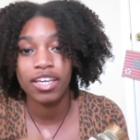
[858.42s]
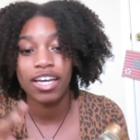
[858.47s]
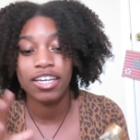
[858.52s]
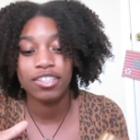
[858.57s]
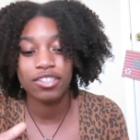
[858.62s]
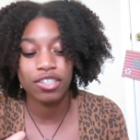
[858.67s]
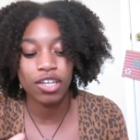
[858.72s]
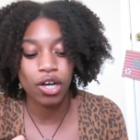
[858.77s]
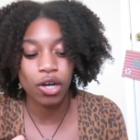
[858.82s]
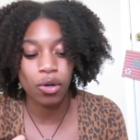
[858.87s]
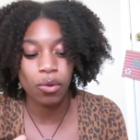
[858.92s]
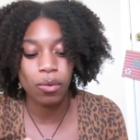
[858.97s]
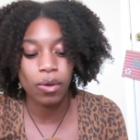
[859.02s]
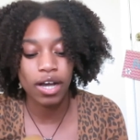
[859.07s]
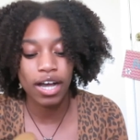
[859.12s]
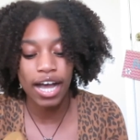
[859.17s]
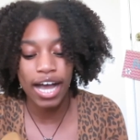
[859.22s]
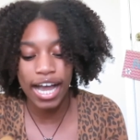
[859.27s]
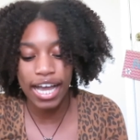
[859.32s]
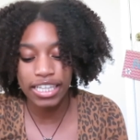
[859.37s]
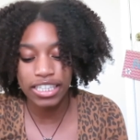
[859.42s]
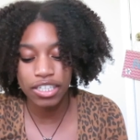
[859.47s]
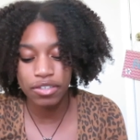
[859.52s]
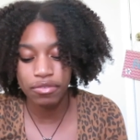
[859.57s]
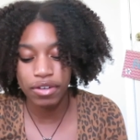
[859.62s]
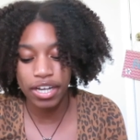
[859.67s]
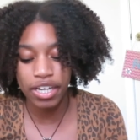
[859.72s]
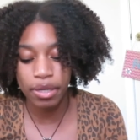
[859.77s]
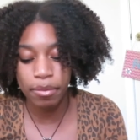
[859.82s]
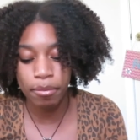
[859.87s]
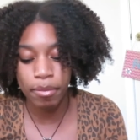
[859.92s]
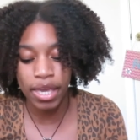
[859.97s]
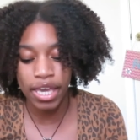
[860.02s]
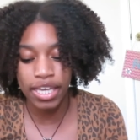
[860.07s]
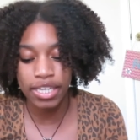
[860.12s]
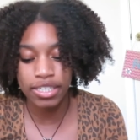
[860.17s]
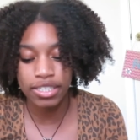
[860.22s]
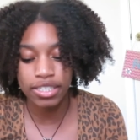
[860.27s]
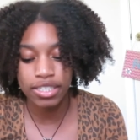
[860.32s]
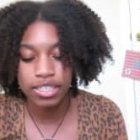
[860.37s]
So highly
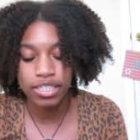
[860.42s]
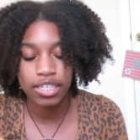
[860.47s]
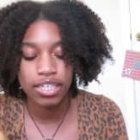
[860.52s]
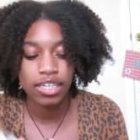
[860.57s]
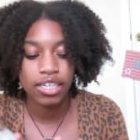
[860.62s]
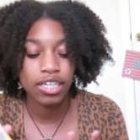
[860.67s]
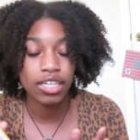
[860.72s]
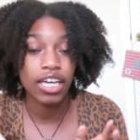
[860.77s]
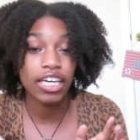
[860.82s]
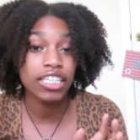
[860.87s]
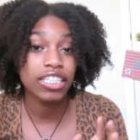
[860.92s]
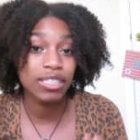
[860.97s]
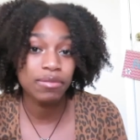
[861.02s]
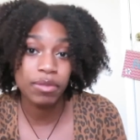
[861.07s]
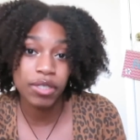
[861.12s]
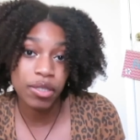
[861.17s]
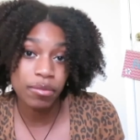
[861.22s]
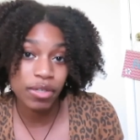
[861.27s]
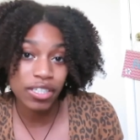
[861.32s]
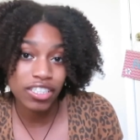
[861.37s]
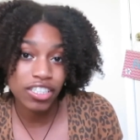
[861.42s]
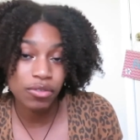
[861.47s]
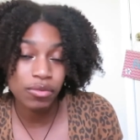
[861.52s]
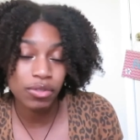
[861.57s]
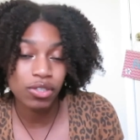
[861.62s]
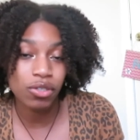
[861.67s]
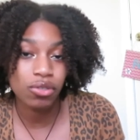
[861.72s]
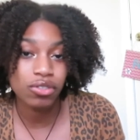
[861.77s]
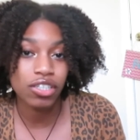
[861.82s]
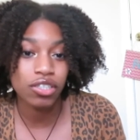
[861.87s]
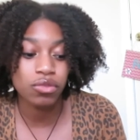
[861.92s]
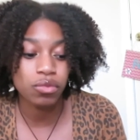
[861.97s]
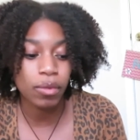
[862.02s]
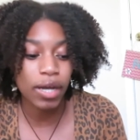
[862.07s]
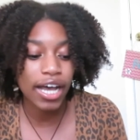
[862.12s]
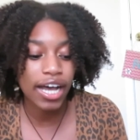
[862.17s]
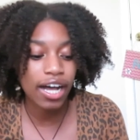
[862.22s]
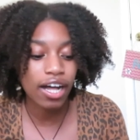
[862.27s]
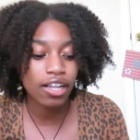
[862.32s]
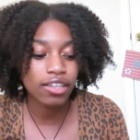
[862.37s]
recommend experimenting with those as
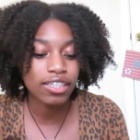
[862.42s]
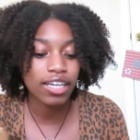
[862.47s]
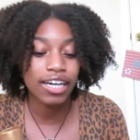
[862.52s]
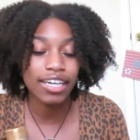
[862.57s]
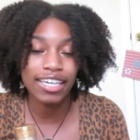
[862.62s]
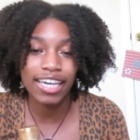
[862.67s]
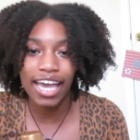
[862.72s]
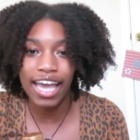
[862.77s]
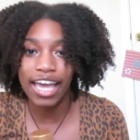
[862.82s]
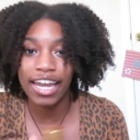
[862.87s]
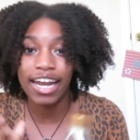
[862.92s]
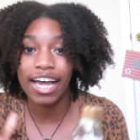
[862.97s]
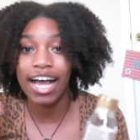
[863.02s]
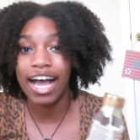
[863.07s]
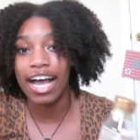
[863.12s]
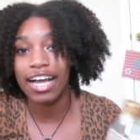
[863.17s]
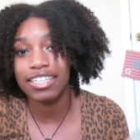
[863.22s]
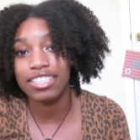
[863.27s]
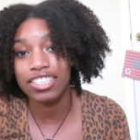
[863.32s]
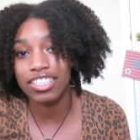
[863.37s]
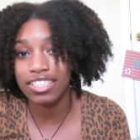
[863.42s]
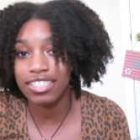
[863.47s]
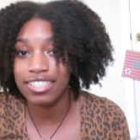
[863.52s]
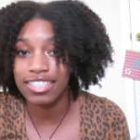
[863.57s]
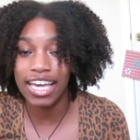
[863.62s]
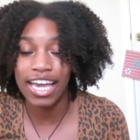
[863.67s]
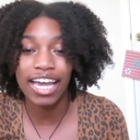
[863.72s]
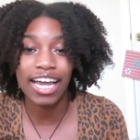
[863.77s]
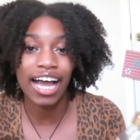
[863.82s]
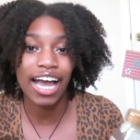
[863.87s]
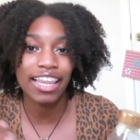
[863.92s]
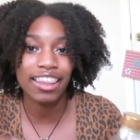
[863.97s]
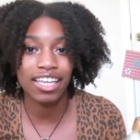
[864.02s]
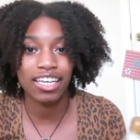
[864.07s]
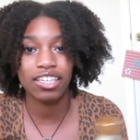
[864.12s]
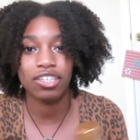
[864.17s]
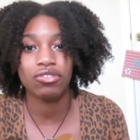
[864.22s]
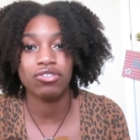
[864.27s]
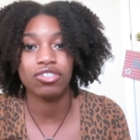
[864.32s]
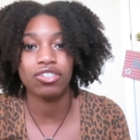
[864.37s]
well. Again, just saying, I
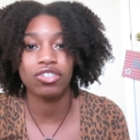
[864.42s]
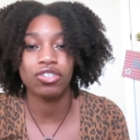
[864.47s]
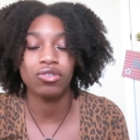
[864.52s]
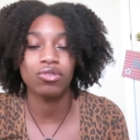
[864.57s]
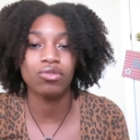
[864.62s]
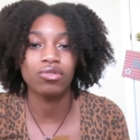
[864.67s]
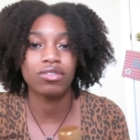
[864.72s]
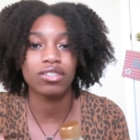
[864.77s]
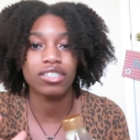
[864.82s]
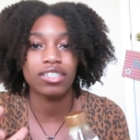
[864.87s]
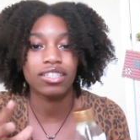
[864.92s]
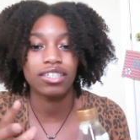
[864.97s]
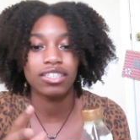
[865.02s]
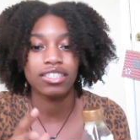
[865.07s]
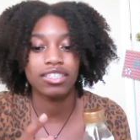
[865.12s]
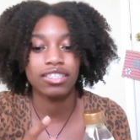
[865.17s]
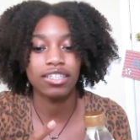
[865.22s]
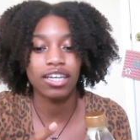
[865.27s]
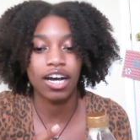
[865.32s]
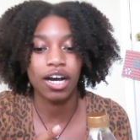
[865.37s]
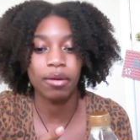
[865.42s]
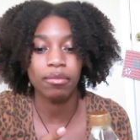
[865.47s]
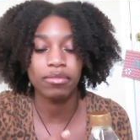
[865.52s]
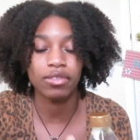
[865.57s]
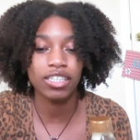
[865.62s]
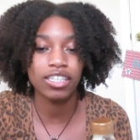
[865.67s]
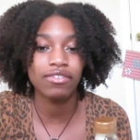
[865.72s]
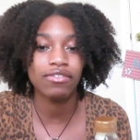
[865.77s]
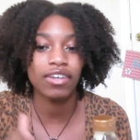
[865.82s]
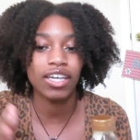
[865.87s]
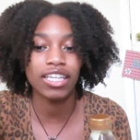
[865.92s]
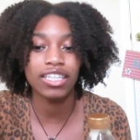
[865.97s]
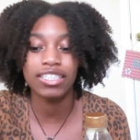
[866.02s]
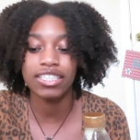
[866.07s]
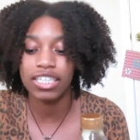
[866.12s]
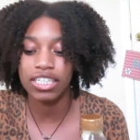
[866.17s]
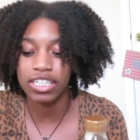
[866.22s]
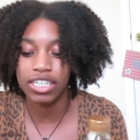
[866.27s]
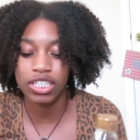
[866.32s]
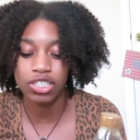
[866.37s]
think you should use leave-ins,
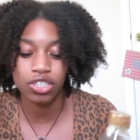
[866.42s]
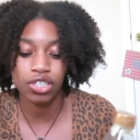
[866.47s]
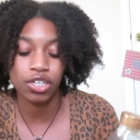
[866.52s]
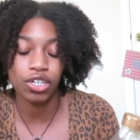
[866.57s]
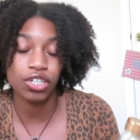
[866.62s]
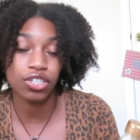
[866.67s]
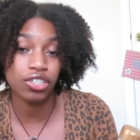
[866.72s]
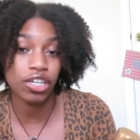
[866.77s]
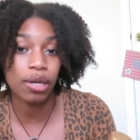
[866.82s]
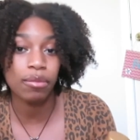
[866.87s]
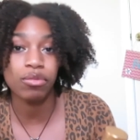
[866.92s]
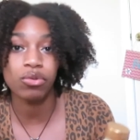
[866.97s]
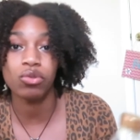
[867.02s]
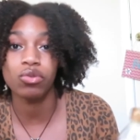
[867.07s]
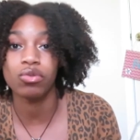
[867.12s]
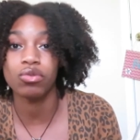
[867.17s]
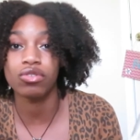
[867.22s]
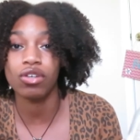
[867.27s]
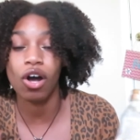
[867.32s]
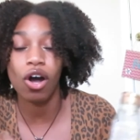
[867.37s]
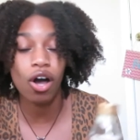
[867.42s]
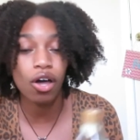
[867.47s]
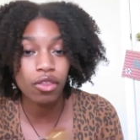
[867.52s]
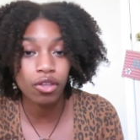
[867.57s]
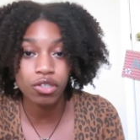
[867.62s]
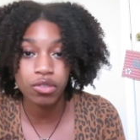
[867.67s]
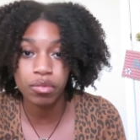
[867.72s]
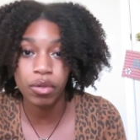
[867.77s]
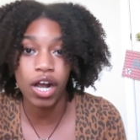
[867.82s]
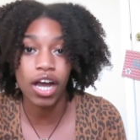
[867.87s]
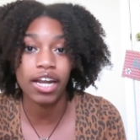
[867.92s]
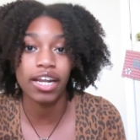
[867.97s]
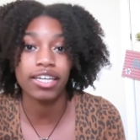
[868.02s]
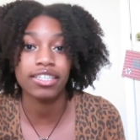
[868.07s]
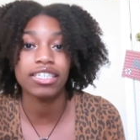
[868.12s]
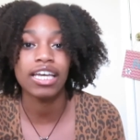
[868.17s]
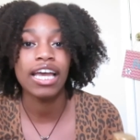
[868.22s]
conditioners, shampoos, all those products